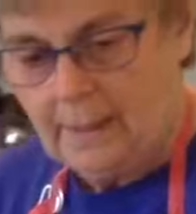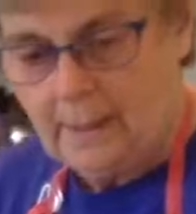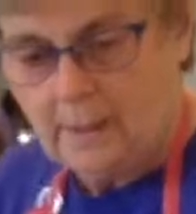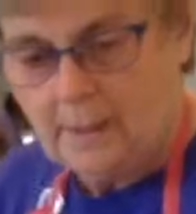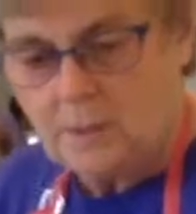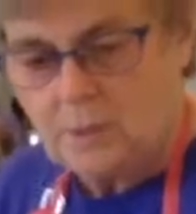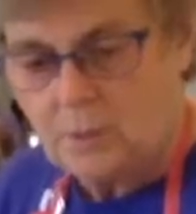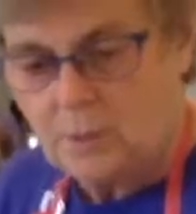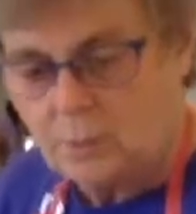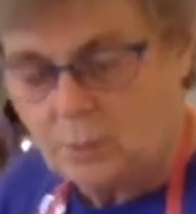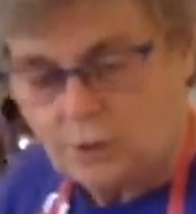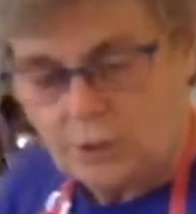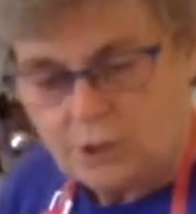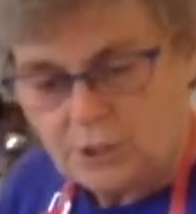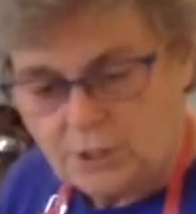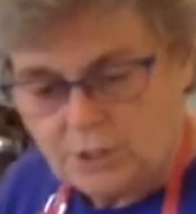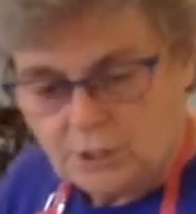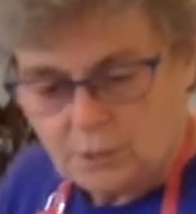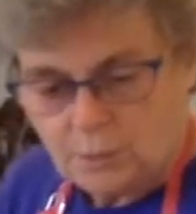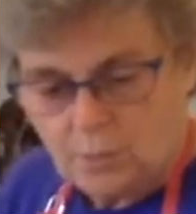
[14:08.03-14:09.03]
So
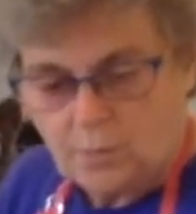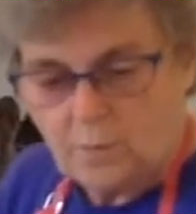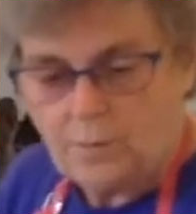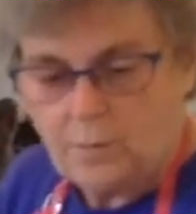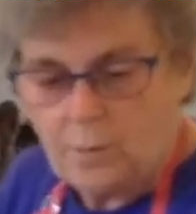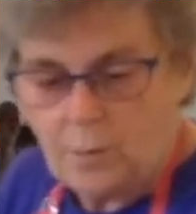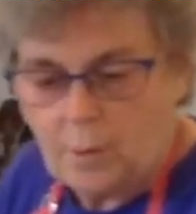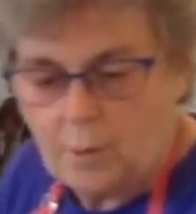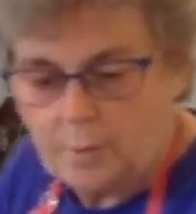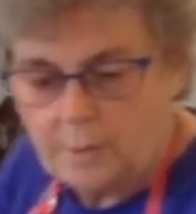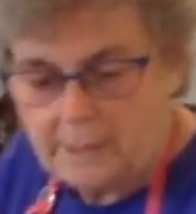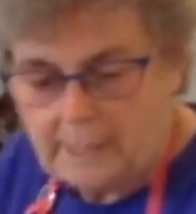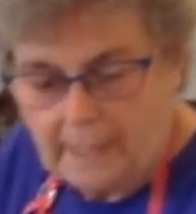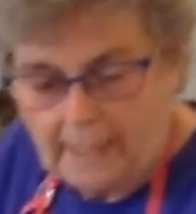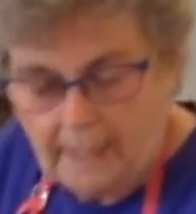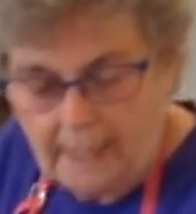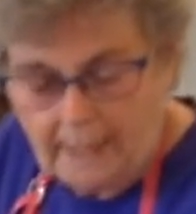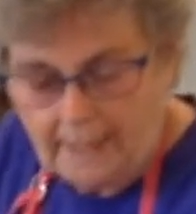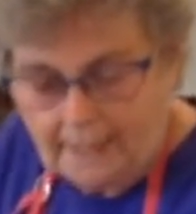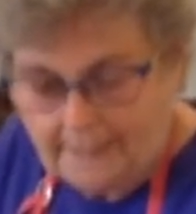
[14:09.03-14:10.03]
just to go over what we
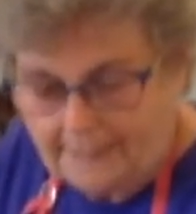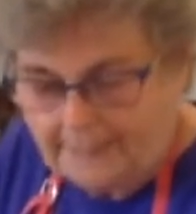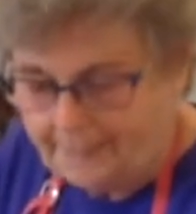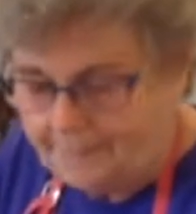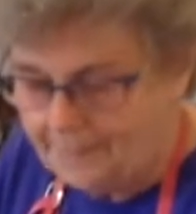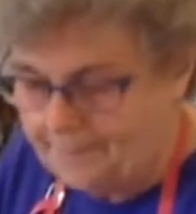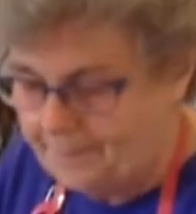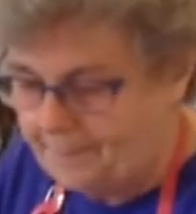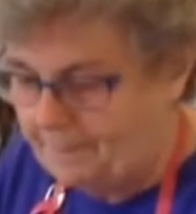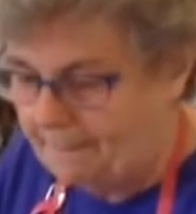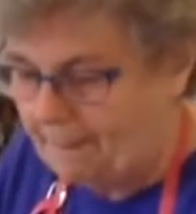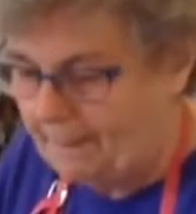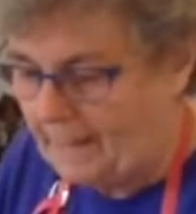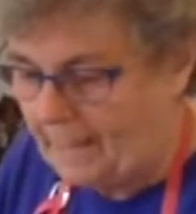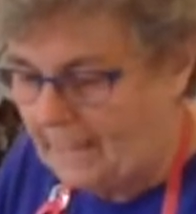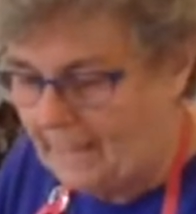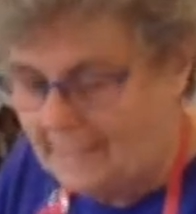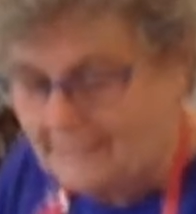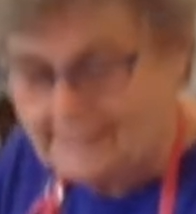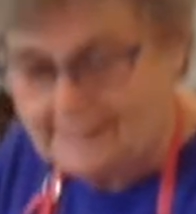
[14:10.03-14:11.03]
had